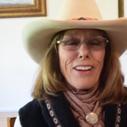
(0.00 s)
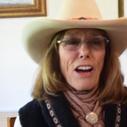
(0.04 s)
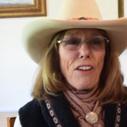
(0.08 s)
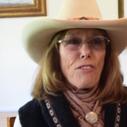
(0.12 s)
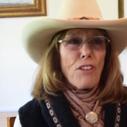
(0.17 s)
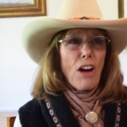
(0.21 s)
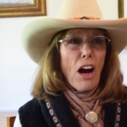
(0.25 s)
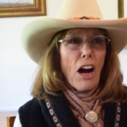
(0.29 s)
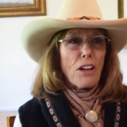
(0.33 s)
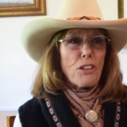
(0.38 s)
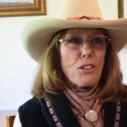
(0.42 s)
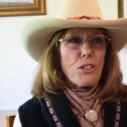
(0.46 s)
I've
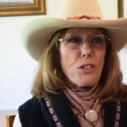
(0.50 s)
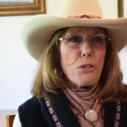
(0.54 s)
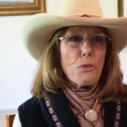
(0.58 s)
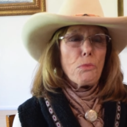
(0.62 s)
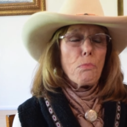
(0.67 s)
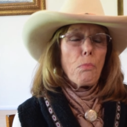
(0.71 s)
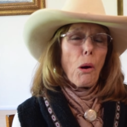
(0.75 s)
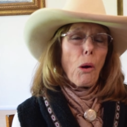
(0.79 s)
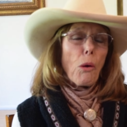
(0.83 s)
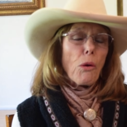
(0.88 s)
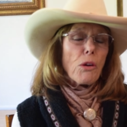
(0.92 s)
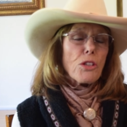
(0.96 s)
got two
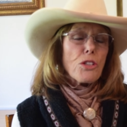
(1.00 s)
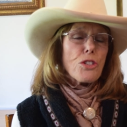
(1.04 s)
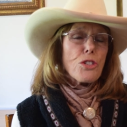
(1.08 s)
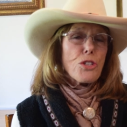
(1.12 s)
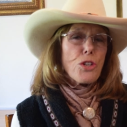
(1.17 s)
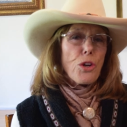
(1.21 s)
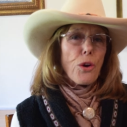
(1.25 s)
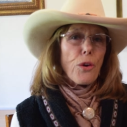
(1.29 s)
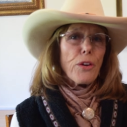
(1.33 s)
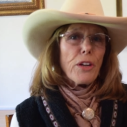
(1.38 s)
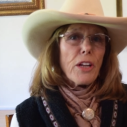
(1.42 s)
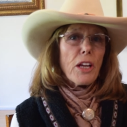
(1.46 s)
poets
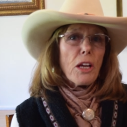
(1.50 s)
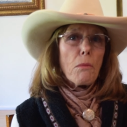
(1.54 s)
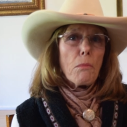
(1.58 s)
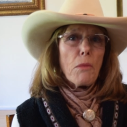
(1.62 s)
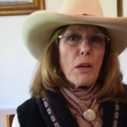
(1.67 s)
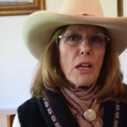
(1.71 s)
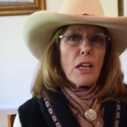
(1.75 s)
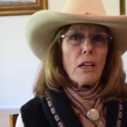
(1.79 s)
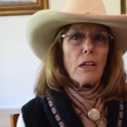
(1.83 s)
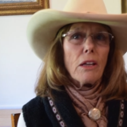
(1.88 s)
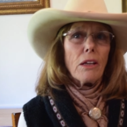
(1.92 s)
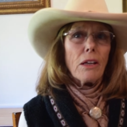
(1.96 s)
joining
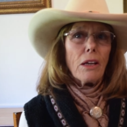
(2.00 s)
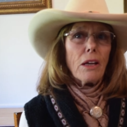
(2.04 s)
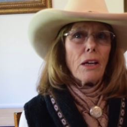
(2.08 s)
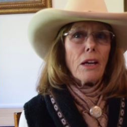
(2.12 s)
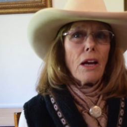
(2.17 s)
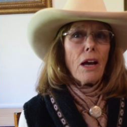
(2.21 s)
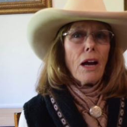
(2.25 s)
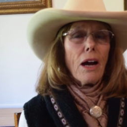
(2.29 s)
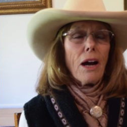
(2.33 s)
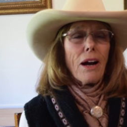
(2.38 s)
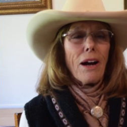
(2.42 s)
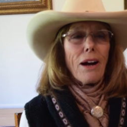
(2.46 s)
me,
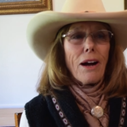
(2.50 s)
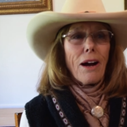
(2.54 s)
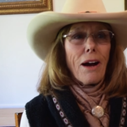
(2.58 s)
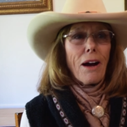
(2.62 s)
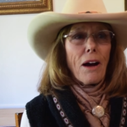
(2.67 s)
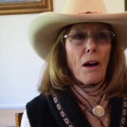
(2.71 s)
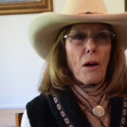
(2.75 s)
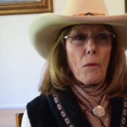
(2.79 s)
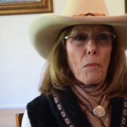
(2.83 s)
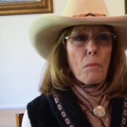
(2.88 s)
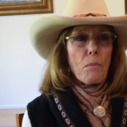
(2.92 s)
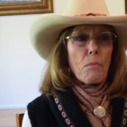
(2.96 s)

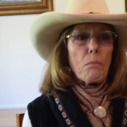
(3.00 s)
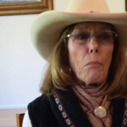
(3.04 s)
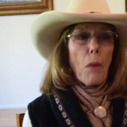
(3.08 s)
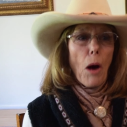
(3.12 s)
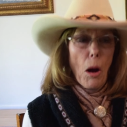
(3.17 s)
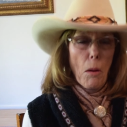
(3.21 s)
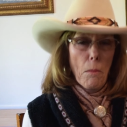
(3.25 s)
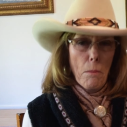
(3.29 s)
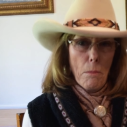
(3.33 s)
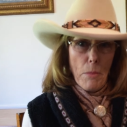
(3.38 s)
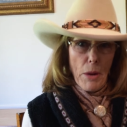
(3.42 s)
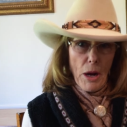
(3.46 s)

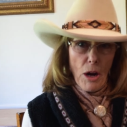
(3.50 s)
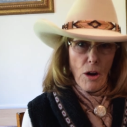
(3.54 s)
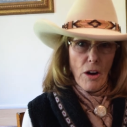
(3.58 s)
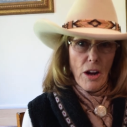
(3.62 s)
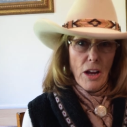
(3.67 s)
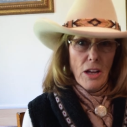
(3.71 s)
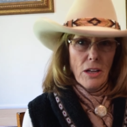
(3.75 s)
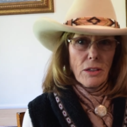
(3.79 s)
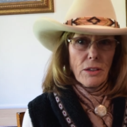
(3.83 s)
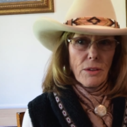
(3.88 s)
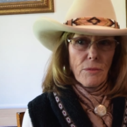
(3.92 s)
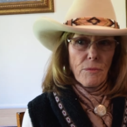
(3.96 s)
Bob
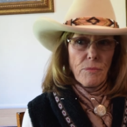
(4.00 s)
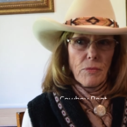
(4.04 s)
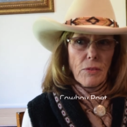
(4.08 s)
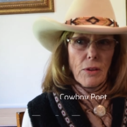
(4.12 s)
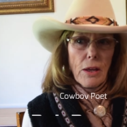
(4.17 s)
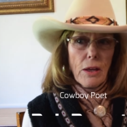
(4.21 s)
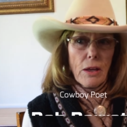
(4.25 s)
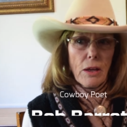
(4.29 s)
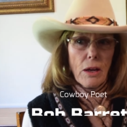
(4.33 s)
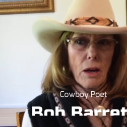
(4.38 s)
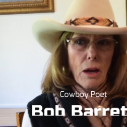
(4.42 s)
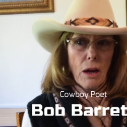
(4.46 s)
Barrett,
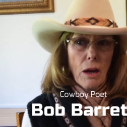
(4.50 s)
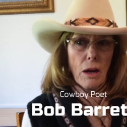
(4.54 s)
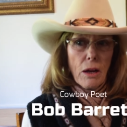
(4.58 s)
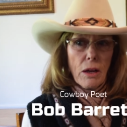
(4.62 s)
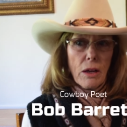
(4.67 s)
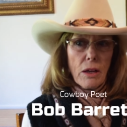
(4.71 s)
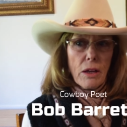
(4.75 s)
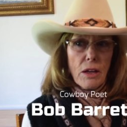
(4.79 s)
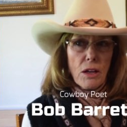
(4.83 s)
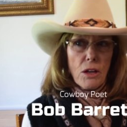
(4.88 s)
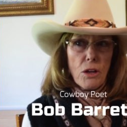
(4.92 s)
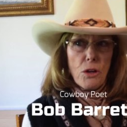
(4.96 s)

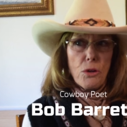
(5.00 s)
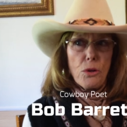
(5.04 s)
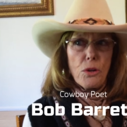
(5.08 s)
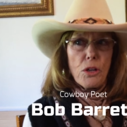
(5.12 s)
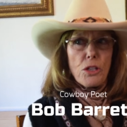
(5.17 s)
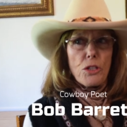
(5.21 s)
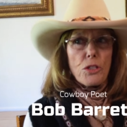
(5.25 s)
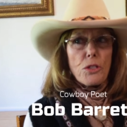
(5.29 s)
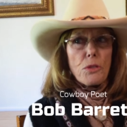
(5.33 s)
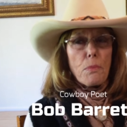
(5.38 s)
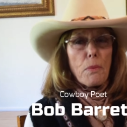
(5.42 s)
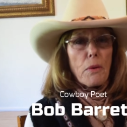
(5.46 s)
who
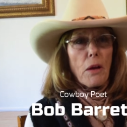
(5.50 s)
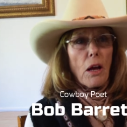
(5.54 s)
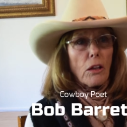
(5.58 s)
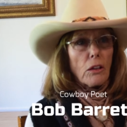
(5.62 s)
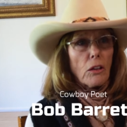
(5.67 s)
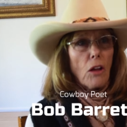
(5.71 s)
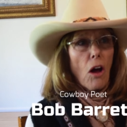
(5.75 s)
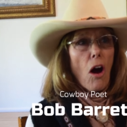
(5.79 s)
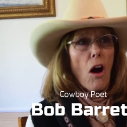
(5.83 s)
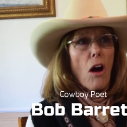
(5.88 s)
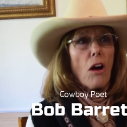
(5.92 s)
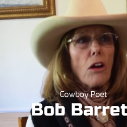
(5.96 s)
is a
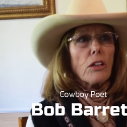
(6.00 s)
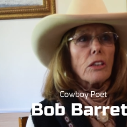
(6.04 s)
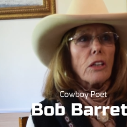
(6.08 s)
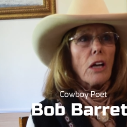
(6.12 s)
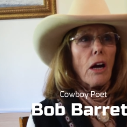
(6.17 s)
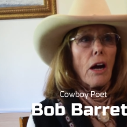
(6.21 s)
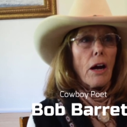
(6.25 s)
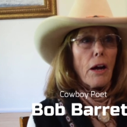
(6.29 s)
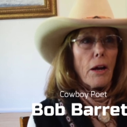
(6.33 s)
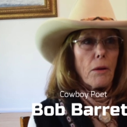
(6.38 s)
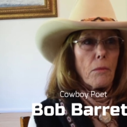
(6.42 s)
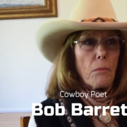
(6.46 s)

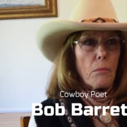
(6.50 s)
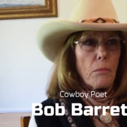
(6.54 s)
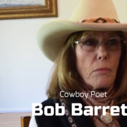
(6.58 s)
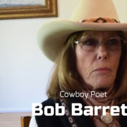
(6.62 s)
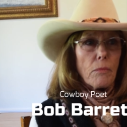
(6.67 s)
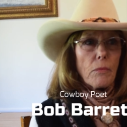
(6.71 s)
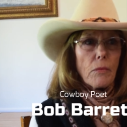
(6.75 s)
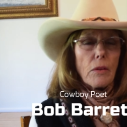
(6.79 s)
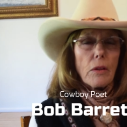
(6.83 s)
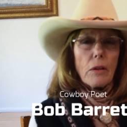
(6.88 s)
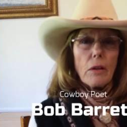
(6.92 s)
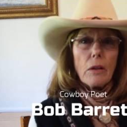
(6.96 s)
longtime
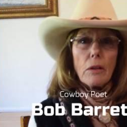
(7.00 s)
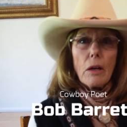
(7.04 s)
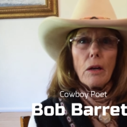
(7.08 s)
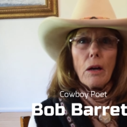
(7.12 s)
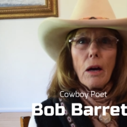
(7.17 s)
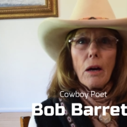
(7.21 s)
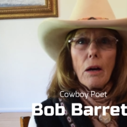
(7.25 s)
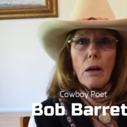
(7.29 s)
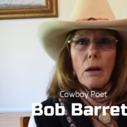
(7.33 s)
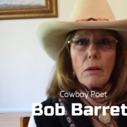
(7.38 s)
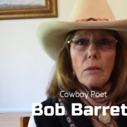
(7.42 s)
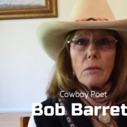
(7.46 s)

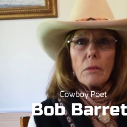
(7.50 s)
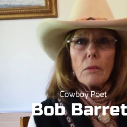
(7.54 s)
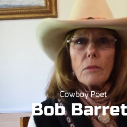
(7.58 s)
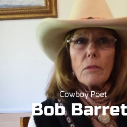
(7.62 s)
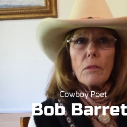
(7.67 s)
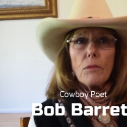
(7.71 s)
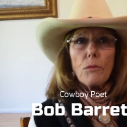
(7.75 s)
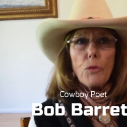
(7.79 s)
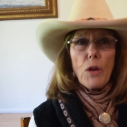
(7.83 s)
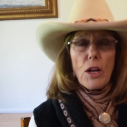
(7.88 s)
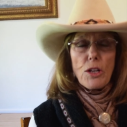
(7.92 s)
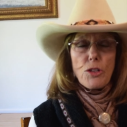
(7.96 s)

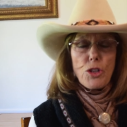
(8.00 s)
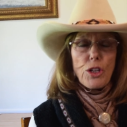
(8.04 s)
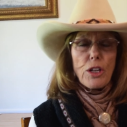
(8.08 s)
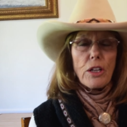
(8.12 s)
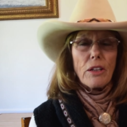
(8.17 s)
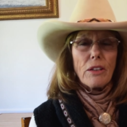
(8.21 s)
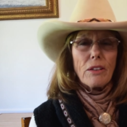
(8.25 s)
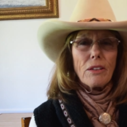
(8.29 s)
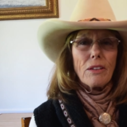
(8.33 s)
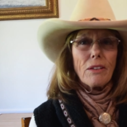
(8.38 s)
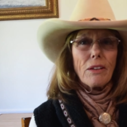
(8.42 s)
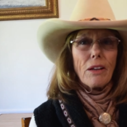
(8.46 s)

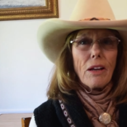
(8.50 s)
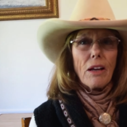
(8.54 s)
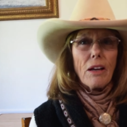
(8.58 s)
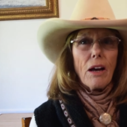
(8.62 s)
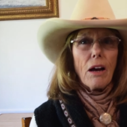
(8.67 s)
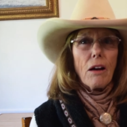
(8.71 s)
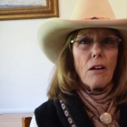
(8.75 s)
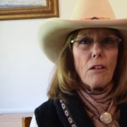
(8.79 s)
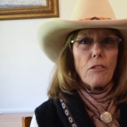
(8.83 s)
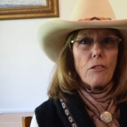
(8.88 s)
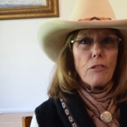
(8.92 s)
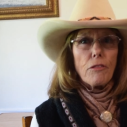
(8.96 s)
resident
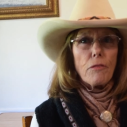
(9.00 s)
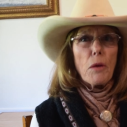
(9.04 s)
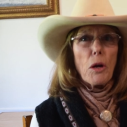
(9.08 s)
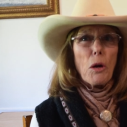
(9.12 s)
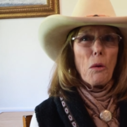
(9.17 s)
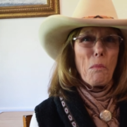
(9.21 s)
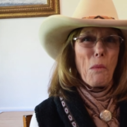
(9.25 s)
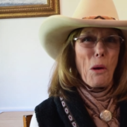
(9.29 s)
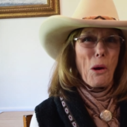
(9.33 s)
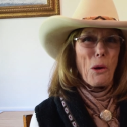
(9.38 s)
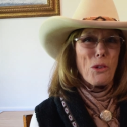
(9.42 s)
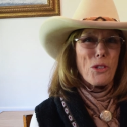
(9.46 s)
of
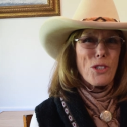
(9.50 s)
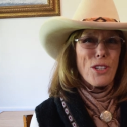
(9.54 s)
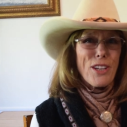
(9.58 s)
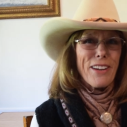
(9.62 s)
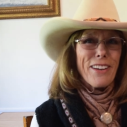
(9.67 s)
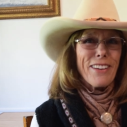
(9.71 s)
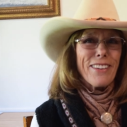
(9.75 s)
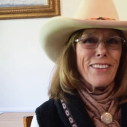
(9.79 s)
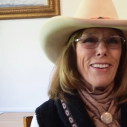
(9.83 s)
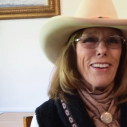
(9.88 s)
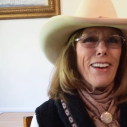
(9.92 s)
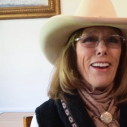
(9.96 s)

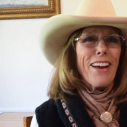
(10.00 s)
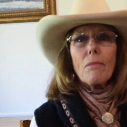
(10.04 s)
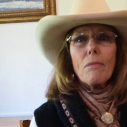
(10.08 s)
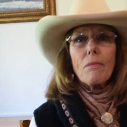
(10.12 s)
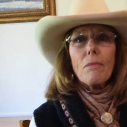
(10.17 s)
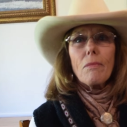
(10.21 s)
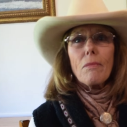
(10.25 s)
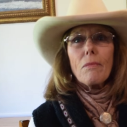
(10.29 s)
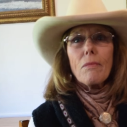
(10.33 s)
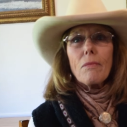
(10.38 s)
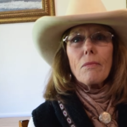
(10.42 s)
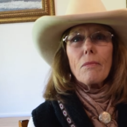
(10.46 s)
Mariposa.
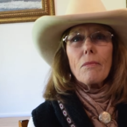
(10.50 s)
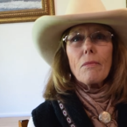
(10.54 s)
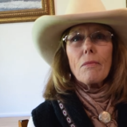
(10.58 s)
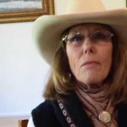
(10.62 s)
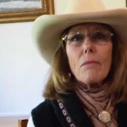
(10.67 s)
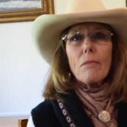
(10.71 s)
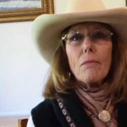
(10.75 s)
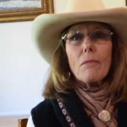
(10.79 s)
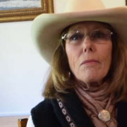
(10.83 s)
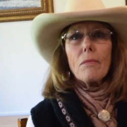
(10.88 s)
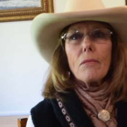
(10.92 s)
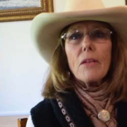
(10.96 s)

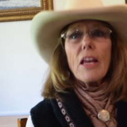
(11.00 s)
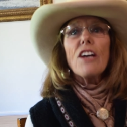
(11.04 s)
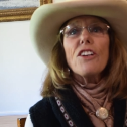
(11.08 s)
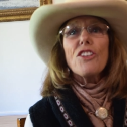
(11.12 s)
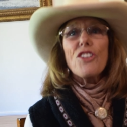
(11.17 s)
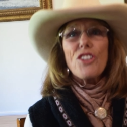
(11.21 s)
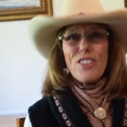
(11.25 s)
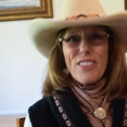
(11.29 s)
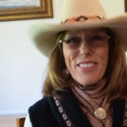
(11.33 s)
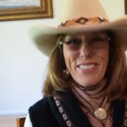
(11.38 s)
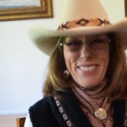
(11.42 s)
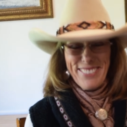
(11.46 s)

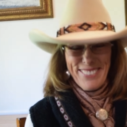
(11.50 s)
Yes.